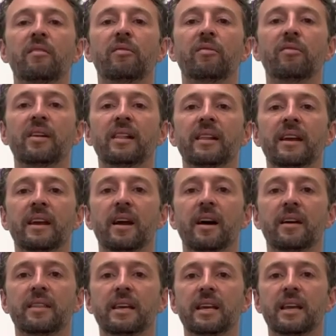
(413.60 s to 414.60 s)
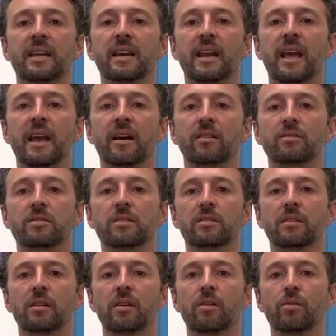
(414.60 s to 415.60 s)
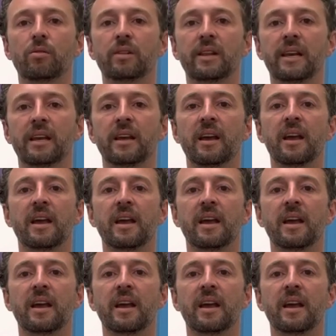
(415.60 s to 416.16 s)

filling on the inhale slowly,